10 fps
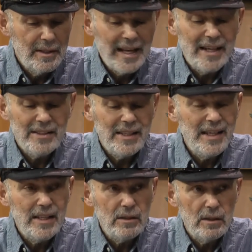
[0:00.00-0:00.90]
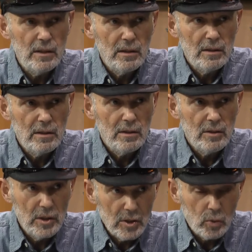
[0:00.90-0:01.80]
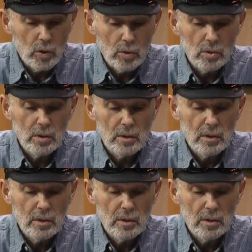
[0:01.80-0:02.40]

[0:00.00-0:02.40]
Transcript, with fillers: Not at the end, this world,